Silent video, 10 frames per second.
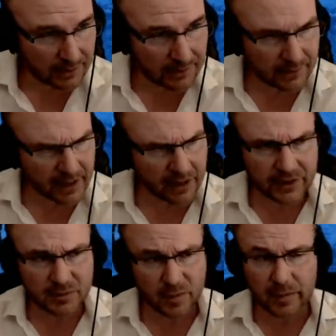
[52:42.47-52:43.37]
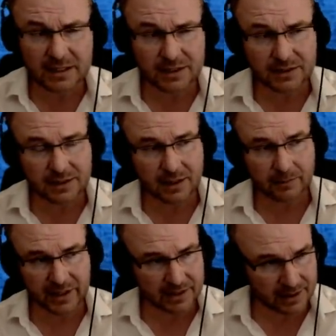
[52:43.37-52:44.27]
Now this mimesis
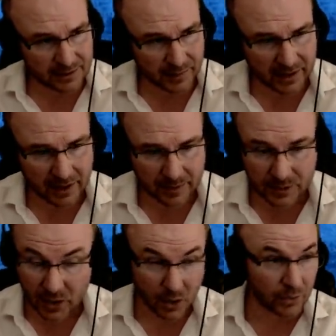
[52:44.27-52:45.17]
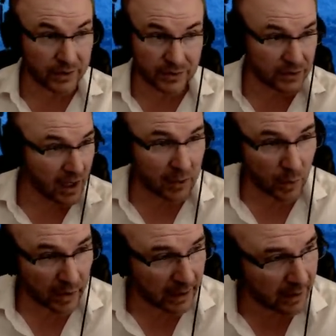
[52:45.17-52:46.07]
business becomes, oh, this is God
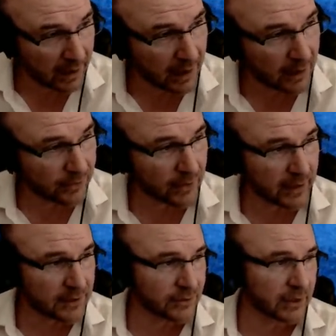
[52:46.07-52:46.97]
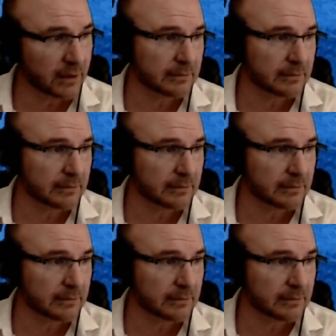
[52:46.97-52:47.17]
working throughout history.